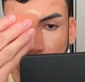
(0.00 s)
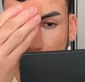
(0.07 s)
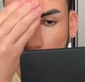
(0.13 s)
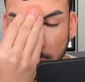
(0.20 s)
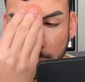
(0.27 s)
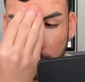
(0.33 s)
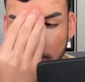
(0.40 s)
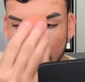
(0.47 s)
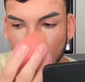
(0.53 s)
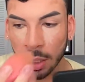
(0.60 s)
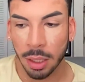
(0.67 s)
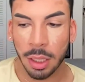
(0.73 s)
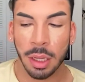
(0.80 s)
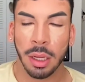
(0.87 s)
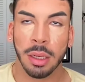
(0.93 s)
I want to say the
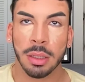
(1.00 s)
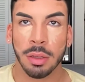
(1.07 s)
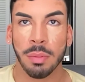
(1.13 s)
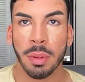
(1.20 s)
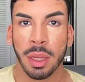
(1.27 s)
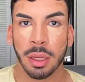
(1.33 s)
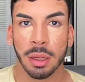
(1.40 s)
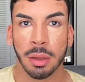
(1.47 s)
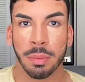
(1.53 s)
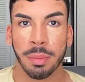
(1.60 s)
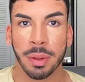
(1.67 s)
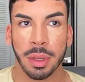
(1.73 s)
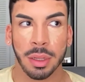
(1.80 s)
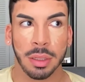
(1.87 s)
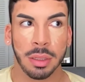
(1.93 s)
key to makeup
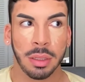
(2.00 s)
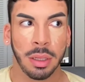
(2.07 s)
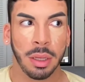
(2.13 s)
is